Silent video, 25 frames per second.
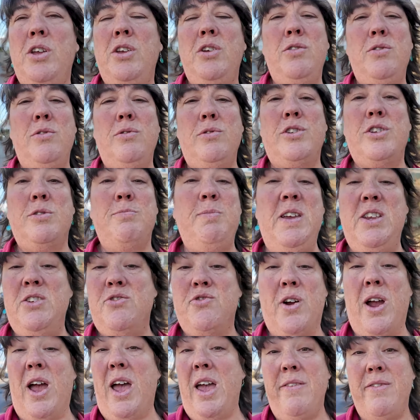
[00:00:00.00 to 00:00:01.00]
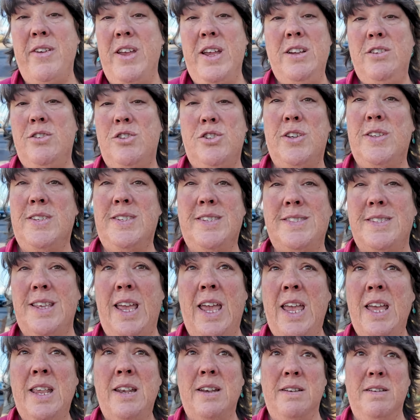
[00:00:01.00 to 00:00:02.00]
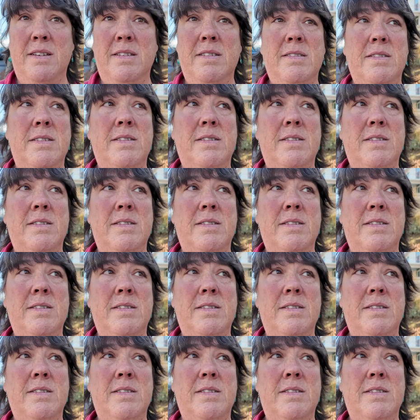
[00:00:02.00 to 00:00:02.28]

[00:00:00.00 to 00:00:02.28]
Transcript: you to be driving to Staunton.